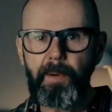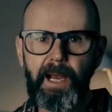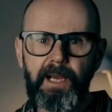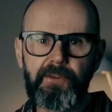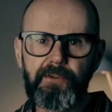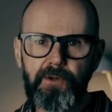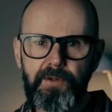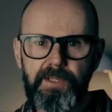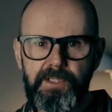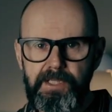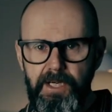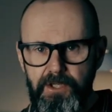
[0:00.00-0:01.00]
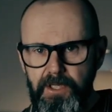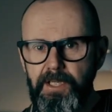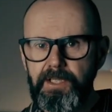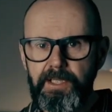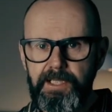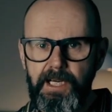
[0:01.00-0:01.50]
back through this section
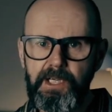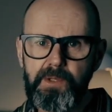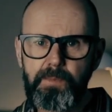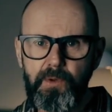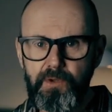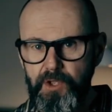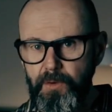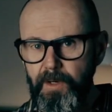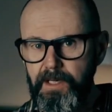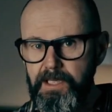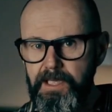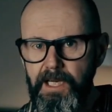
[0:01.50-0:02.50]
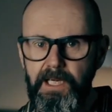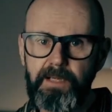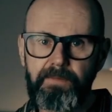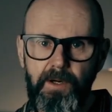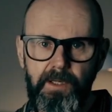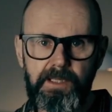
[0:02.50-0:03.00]
in your textbook to
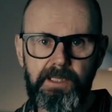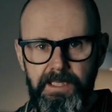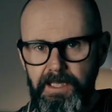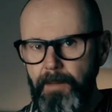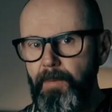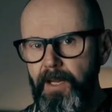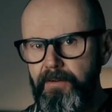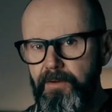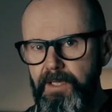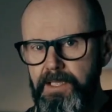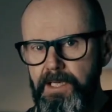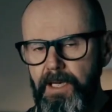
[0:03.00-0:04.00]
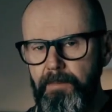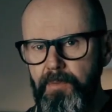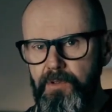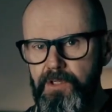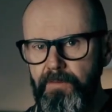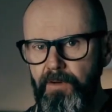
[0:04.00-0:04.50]
identify some other
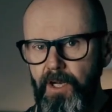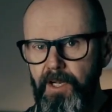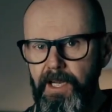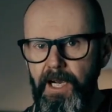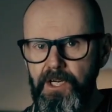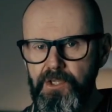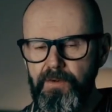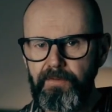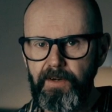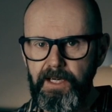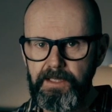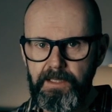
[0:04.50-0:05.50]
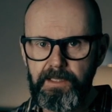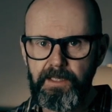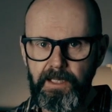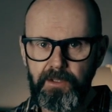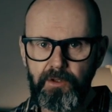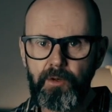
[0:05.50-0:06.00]
examples of location phrases
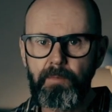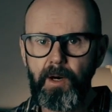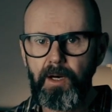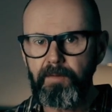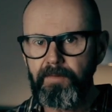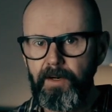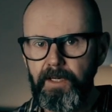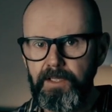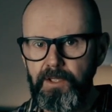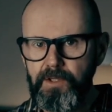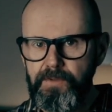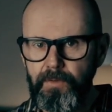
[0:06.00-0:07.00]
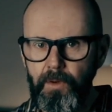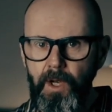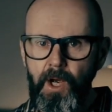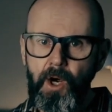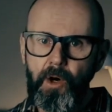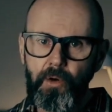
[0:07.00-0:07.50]
that you might find useful.
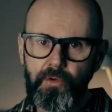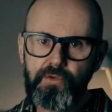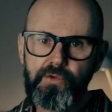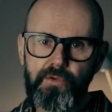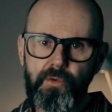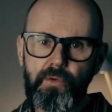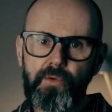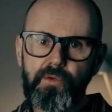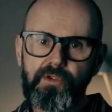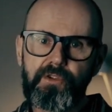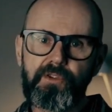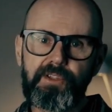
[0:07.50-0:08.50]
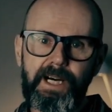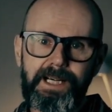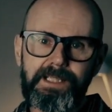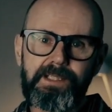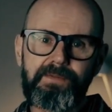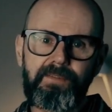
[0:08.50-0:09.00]
Und so,
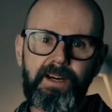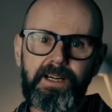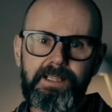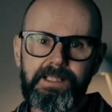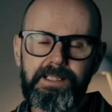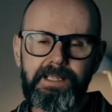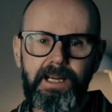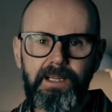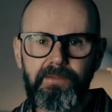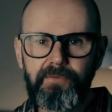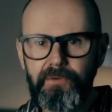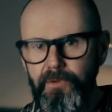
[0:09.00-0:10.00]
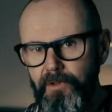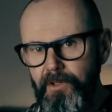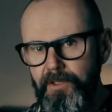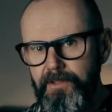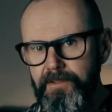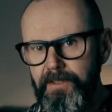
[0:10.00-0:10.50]
das war's dann für
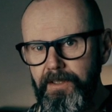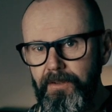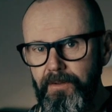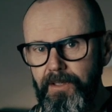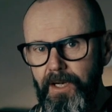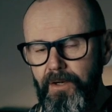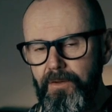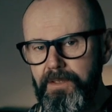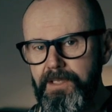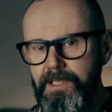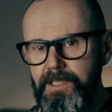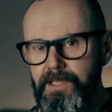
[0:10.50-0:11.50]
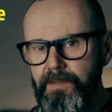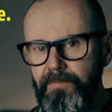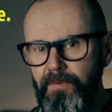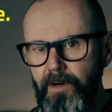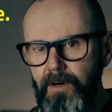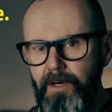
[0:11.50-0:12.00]
heute und auch
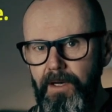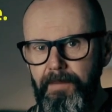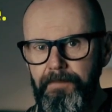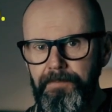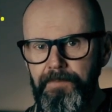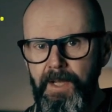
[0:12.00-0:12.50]
diese Woche.